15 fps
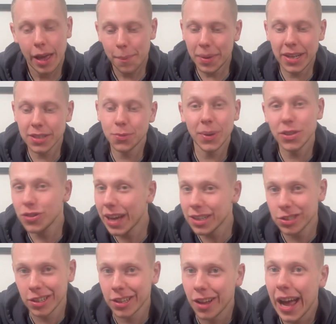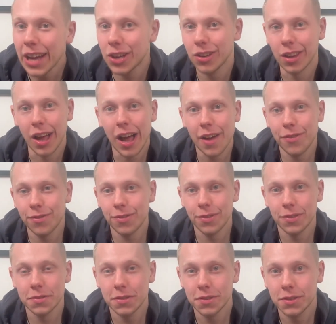Because when you actually like your life,
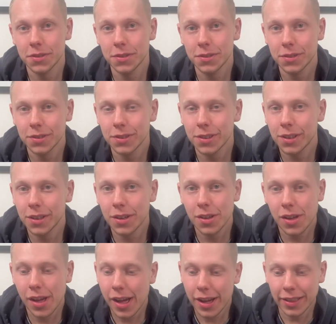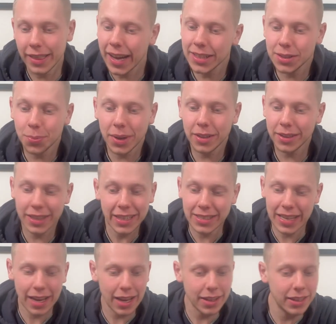that's when
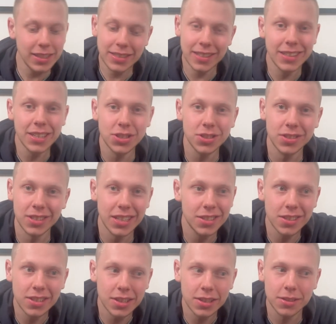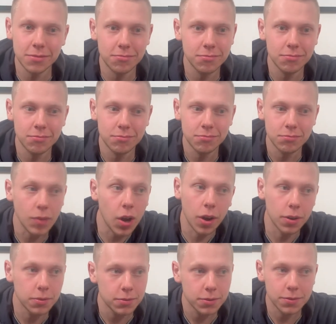these addictions, they're just gonna,
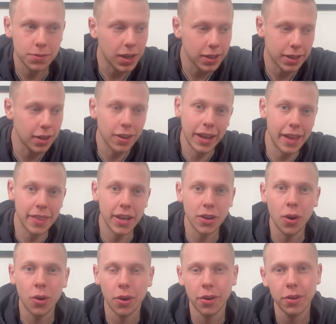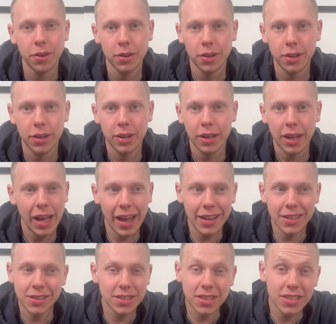oh, fuck, okay, they're gone.
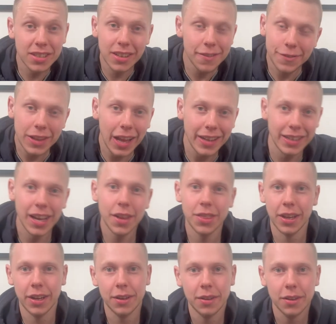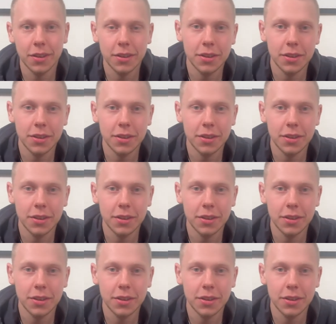And it's just gonna feel like nothing.